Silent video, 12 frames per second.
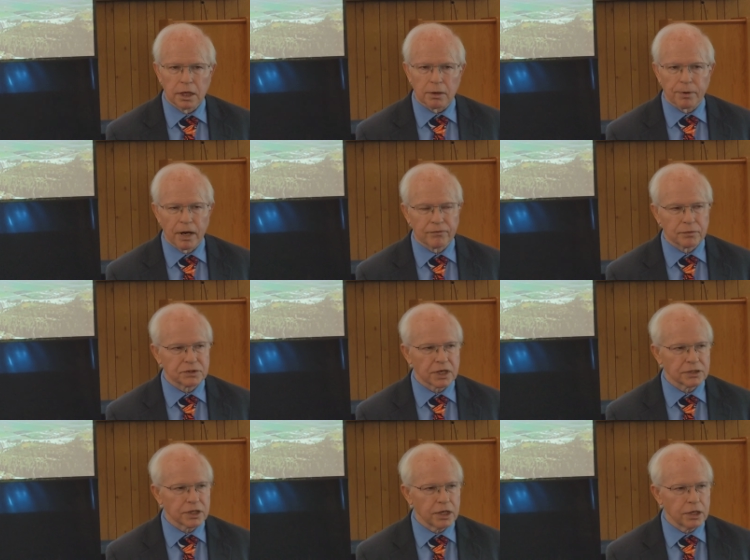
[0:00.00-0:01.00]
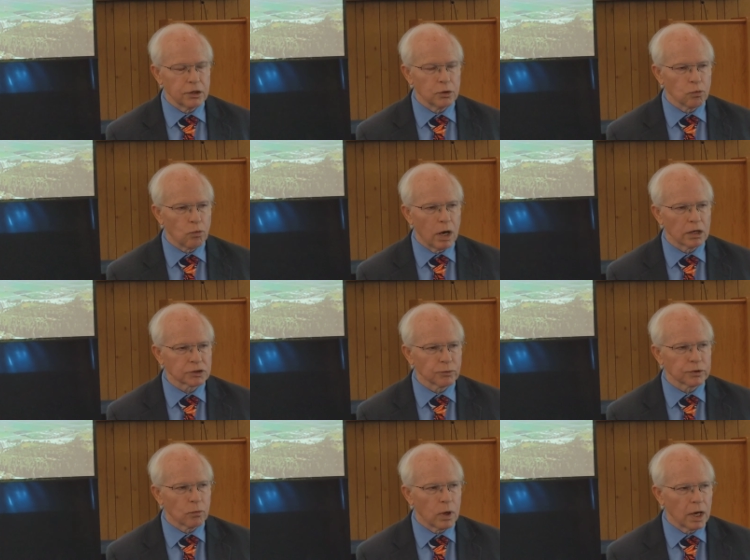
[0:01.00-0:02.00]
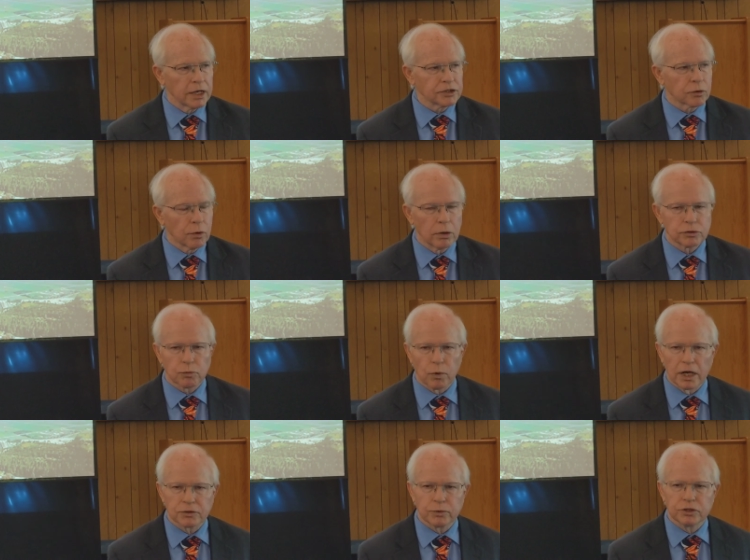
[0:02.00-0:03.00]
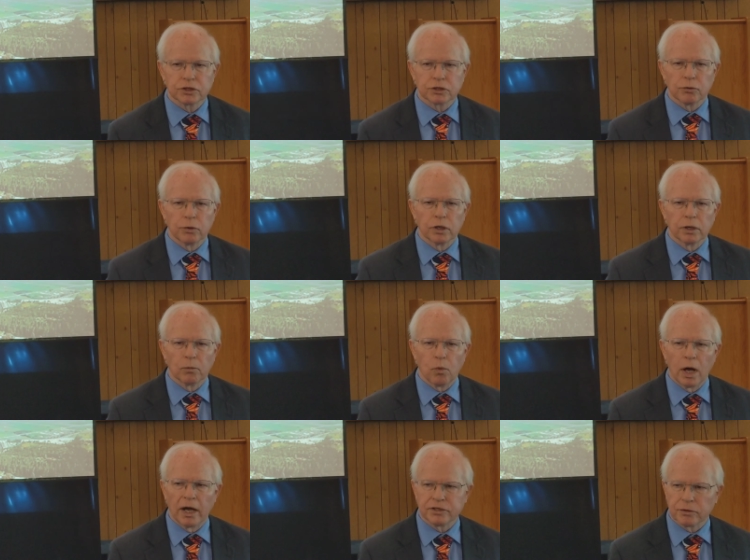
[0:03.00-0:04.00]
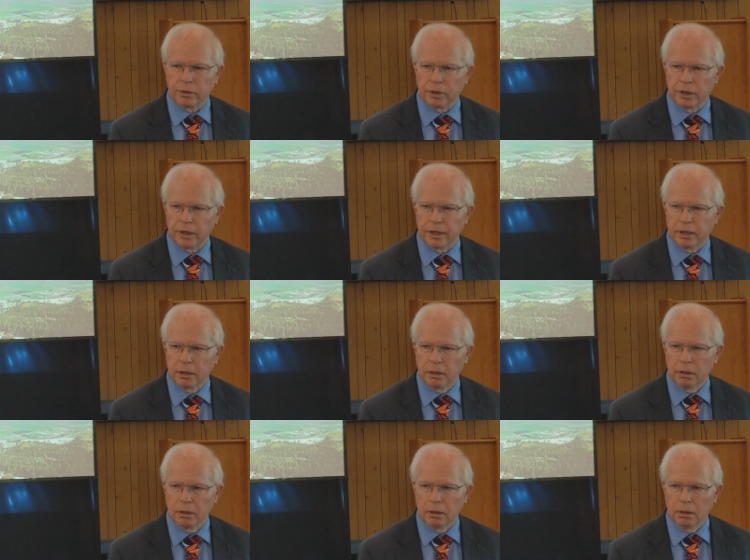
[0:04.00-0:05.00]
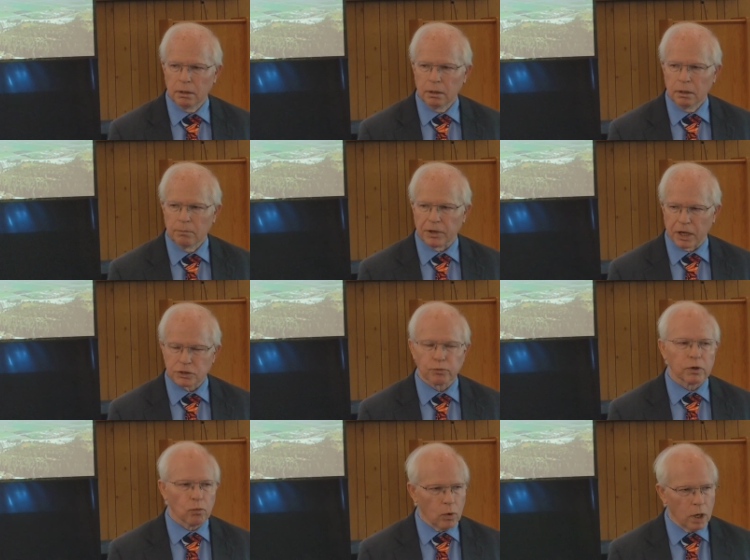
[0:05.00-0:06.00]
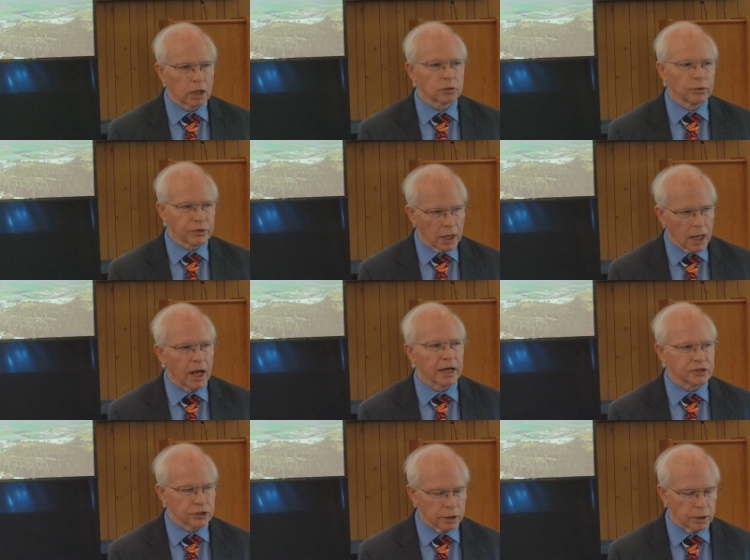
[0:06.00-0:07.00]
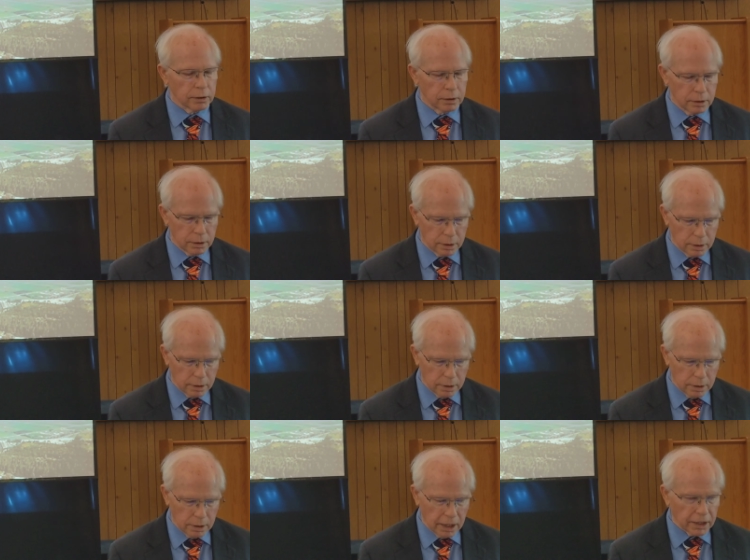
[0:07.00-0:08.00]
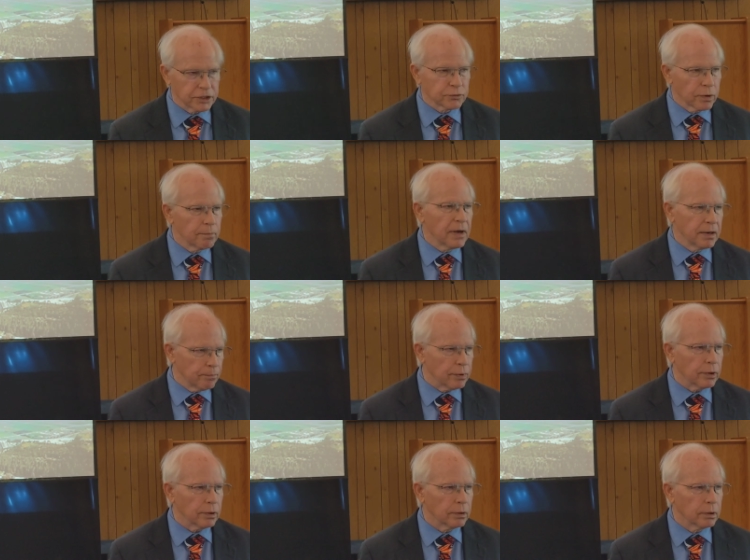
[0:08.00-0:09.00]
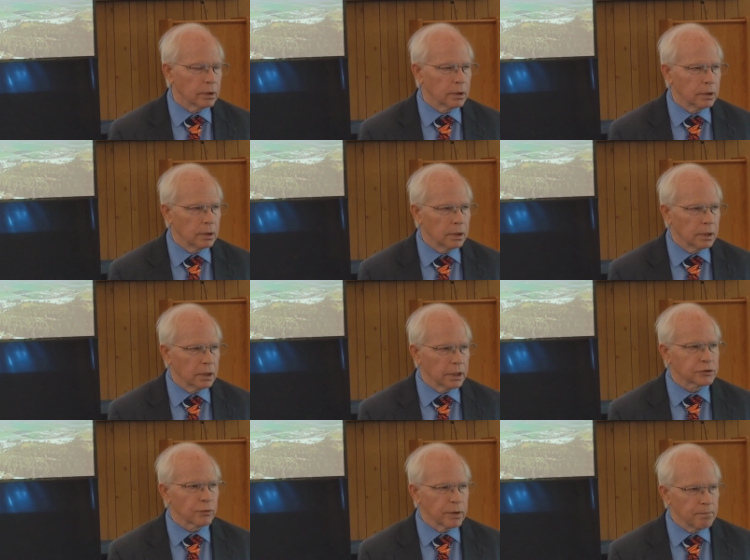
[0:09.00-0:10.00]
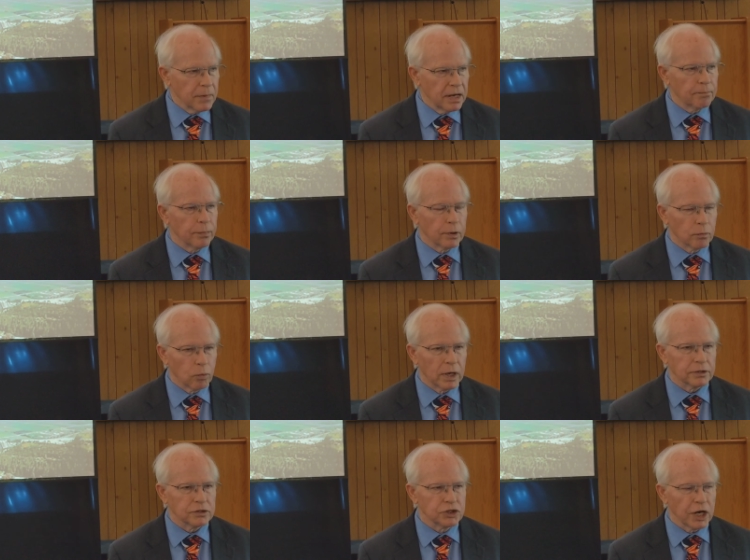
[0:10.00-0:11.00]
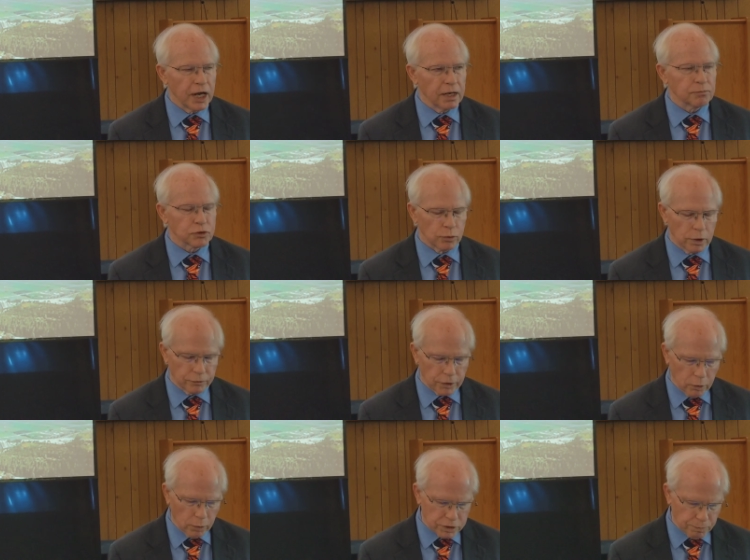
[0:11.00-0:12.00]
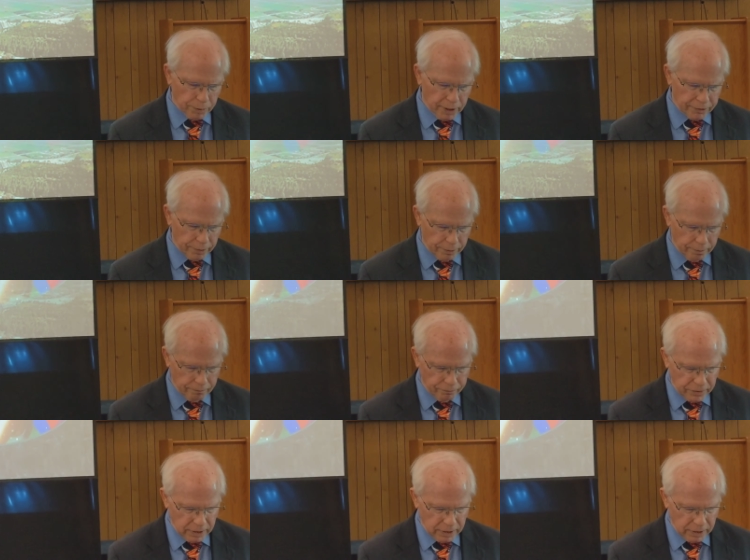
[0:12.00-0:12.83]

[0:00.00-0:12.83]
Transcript: And the proverb says, He who walks with the wise grows wise. We just grew a little wiser today because we walked with Elisha. And let's remember, let's remember what James wrote, the Lord's brother.